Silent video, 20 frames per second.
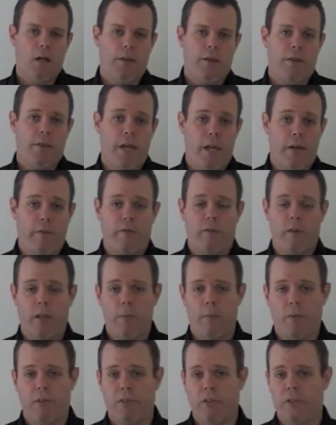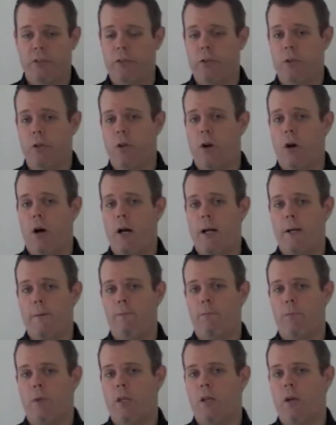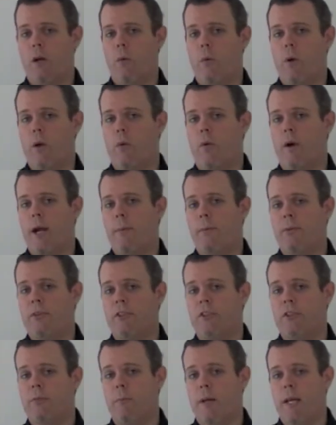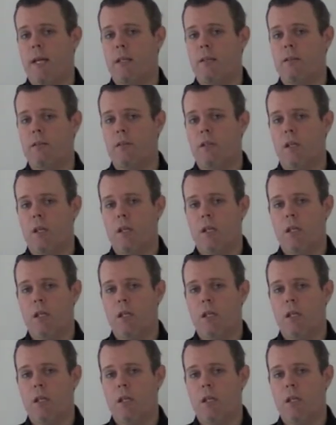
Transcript: Thankfully, my sister and I, we were able to spend,